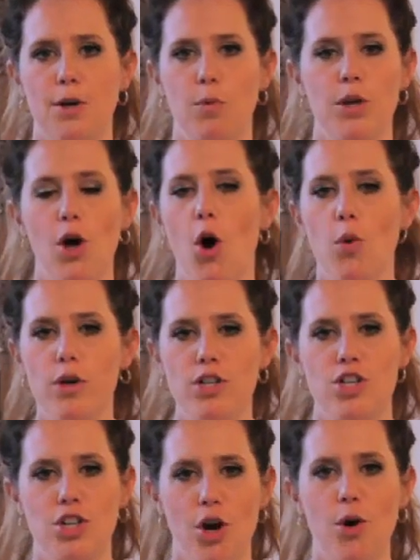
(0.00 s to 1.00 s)
we always
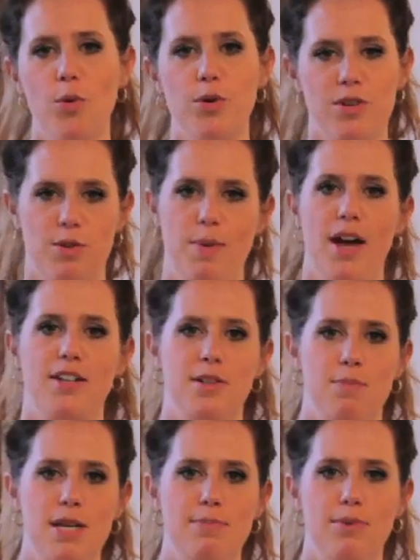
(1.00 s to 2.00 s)
show respect to
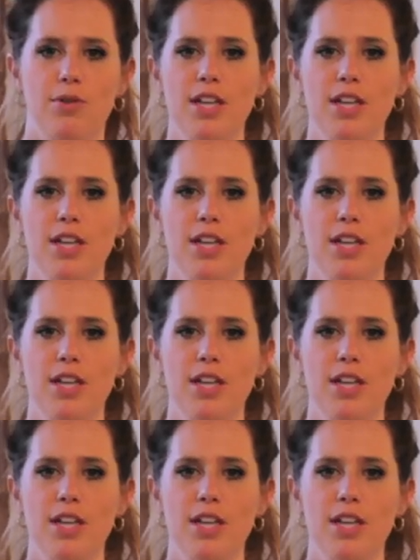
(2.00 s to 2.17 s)
people,